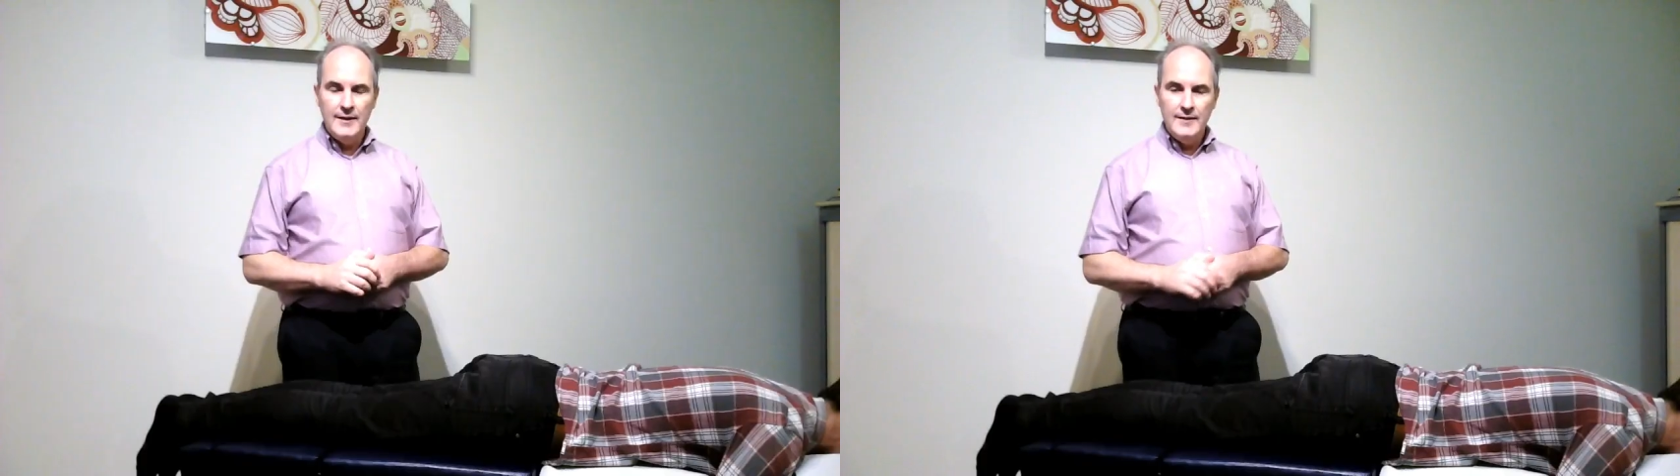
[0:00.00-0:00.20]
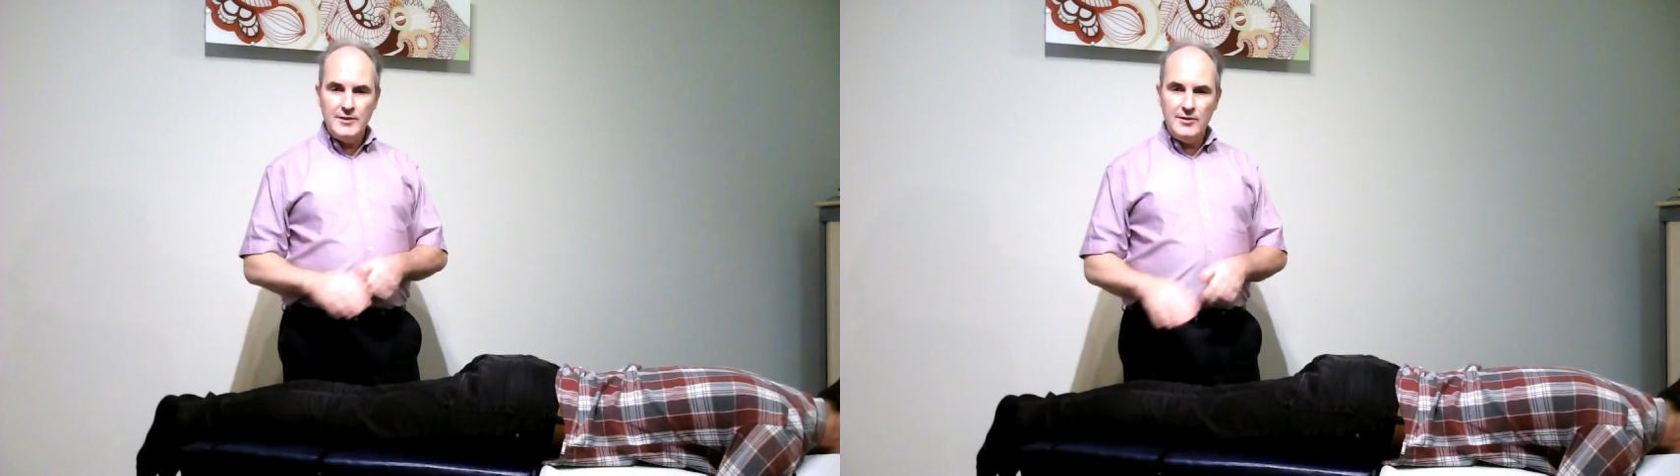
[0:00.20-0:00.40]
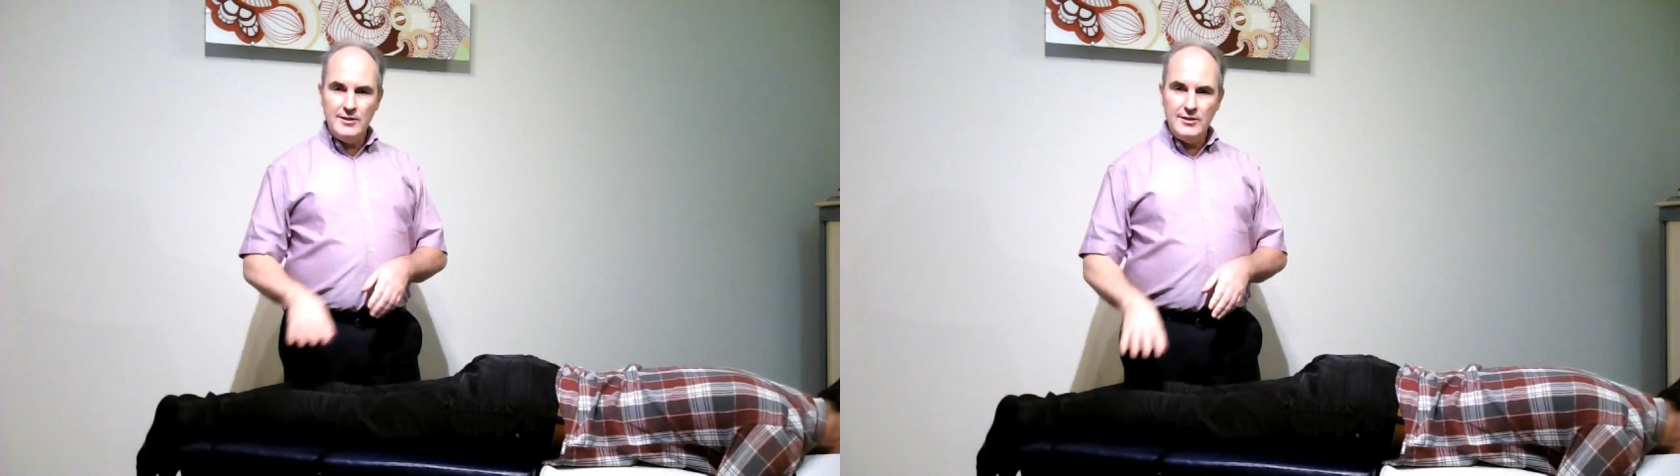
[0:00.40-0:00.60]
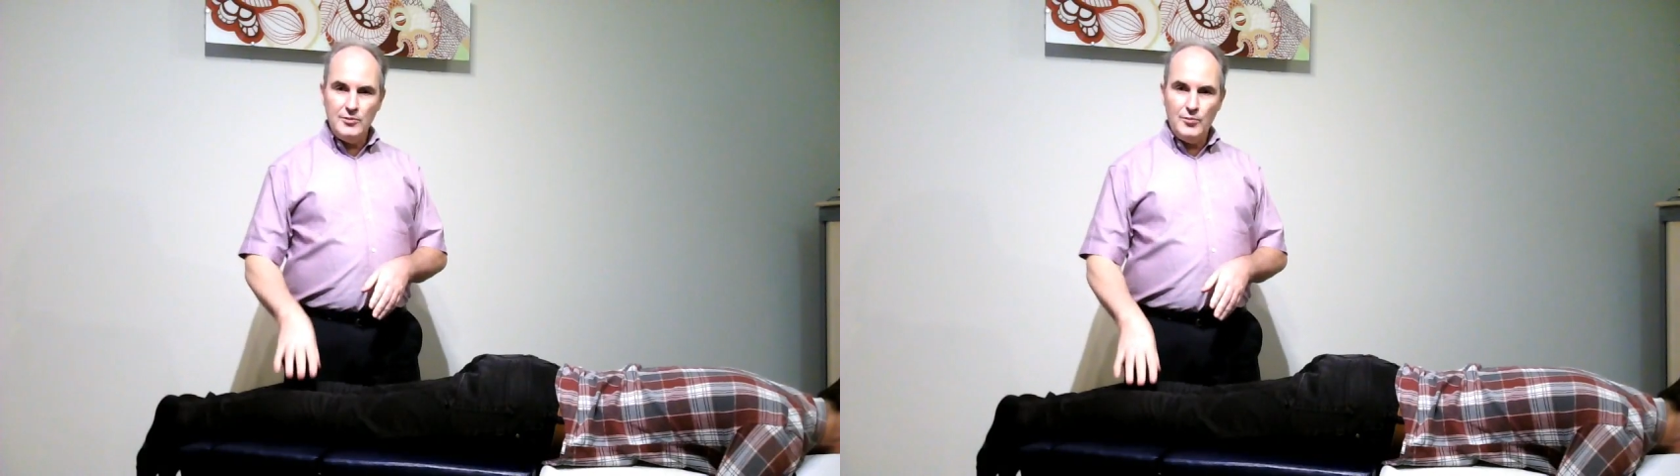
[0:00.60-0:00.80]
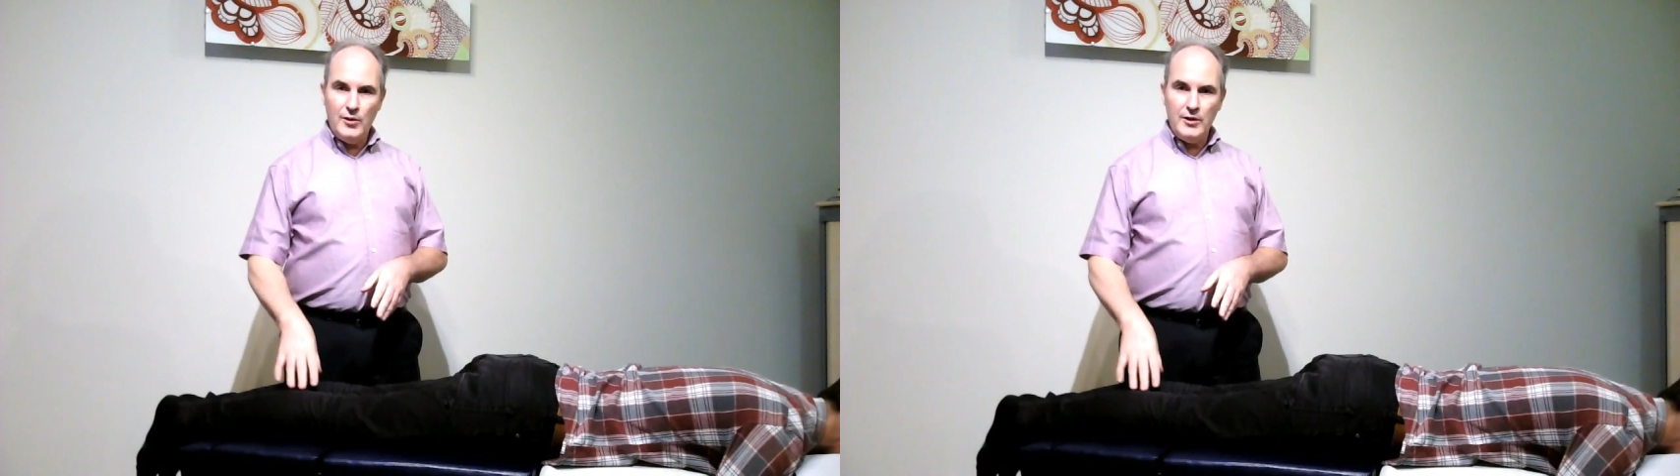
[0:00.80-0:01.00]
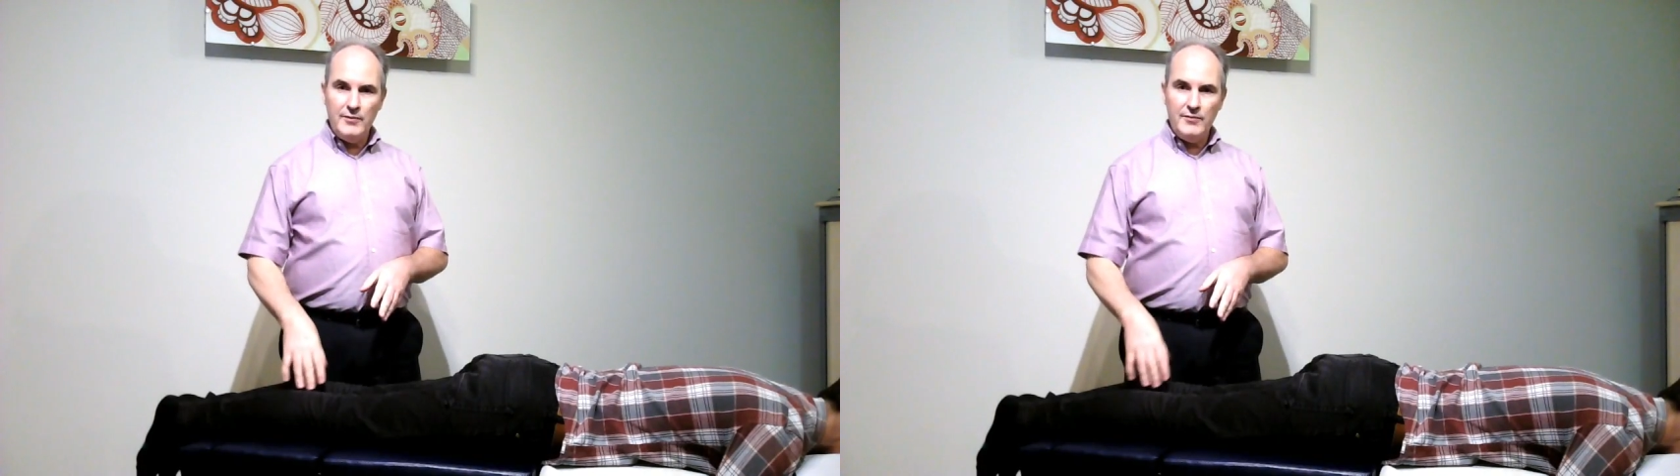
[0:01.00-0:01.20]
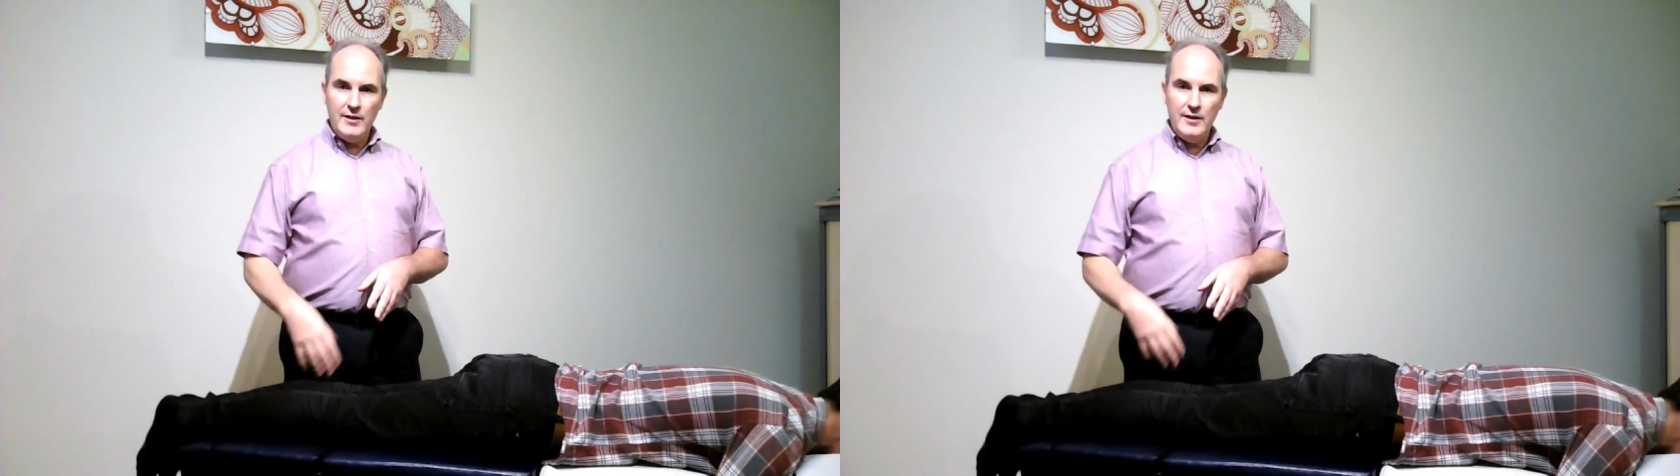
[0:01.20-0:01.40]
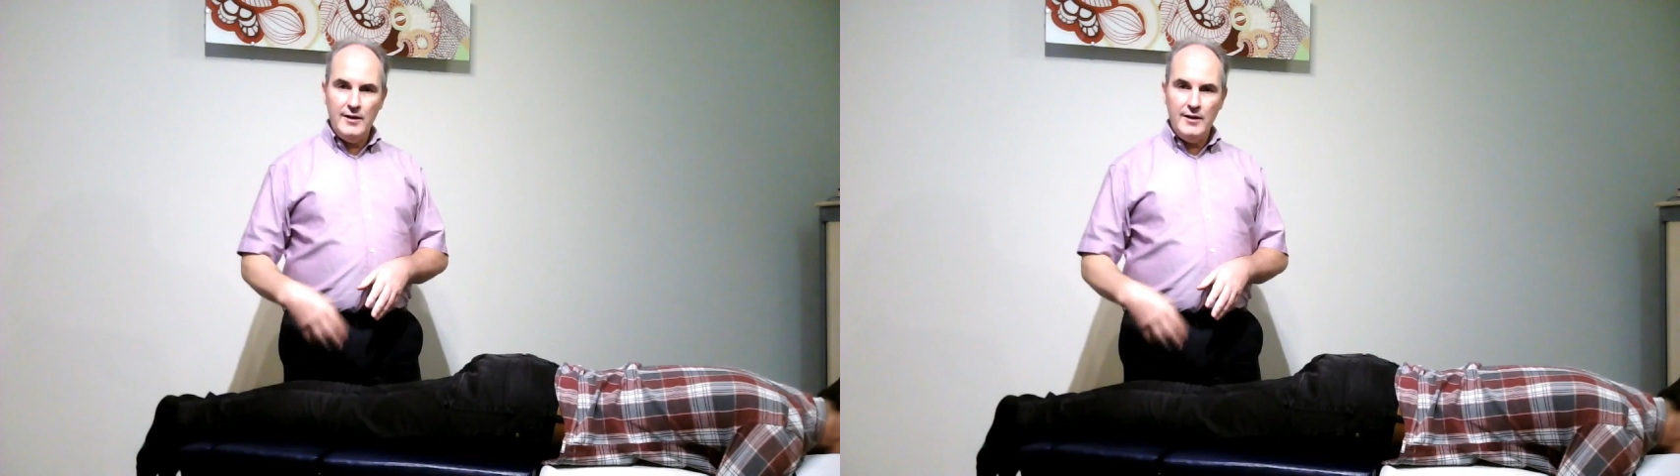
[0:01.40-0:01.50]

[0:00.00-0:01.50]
So this is one of the